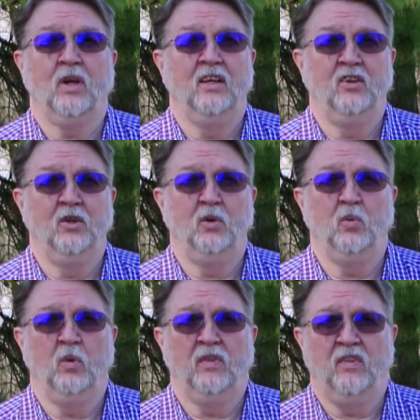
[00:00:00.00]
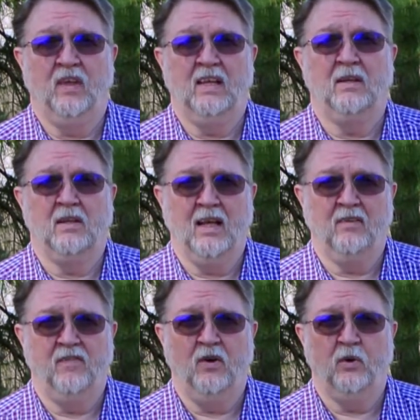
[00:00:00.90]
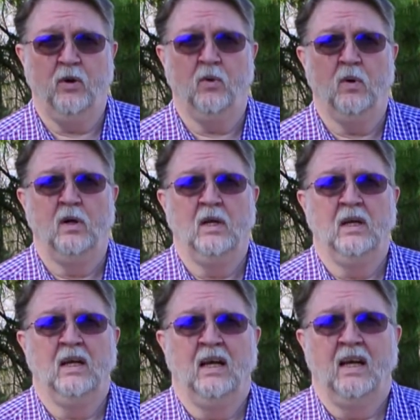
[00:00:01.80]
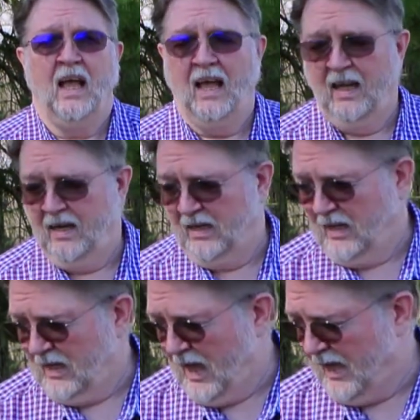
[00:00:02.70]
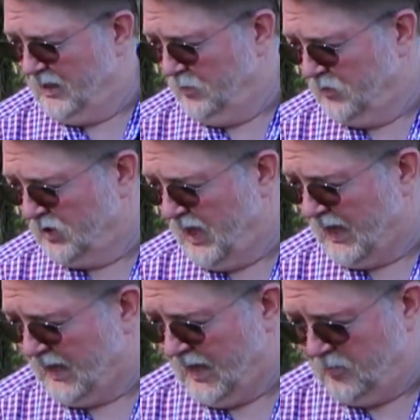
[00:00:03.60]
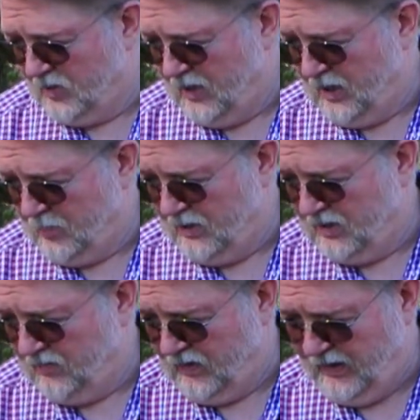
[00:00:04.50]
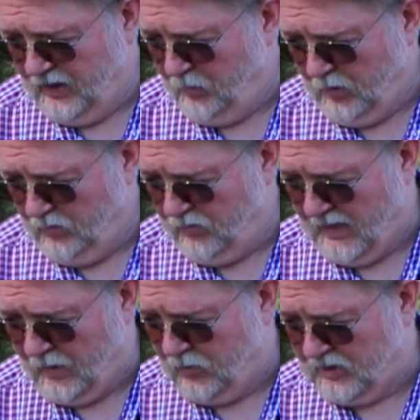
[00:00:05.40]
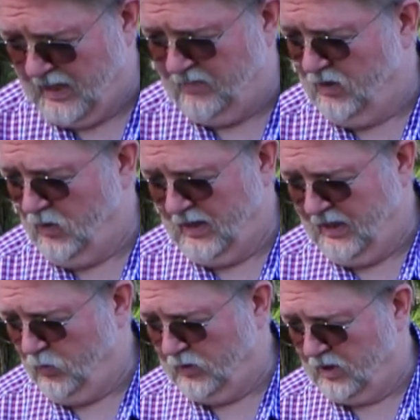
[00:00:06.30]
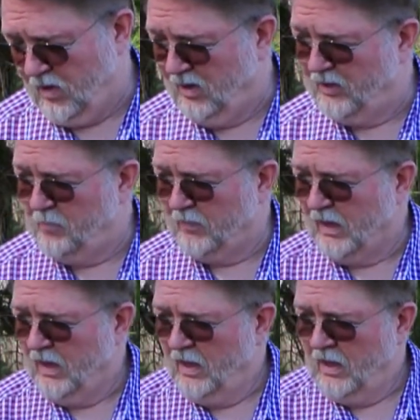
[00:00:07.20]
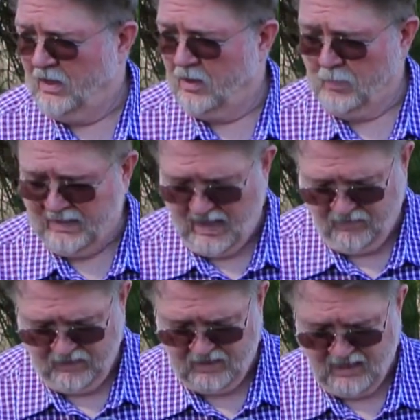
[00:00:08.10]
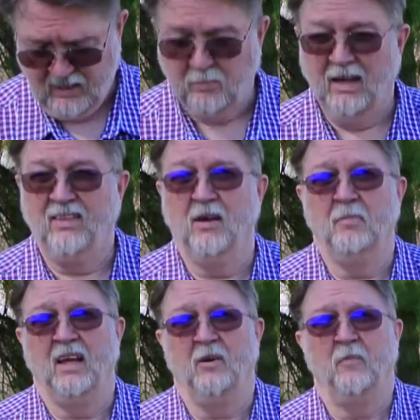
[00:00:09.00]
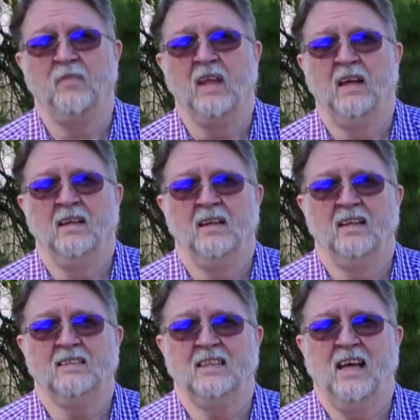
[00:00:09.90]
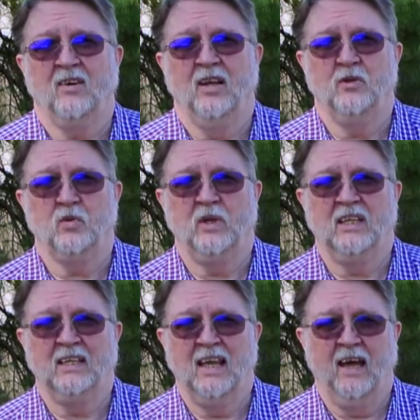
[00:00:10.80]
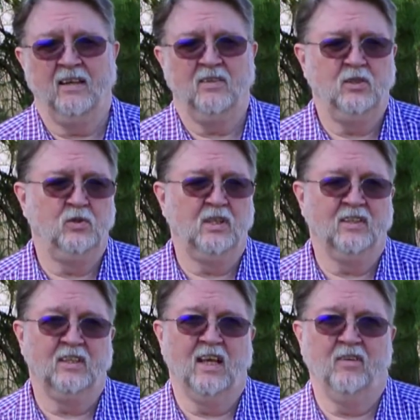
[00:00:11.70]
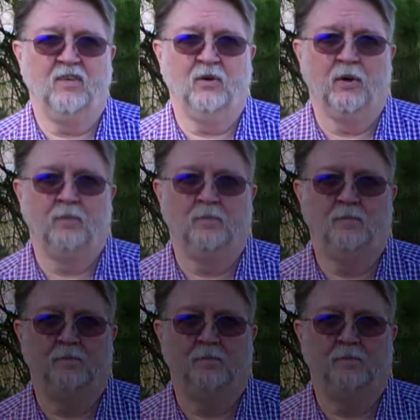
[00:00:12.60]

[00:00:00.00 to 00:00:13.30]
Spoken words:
can do with the telephoto, and items like, I'm seeing a bunch of little blue flowers. I have no idea what to call them. They're about half the size of my thumbnail. Let's see how close we can get using the telephoto.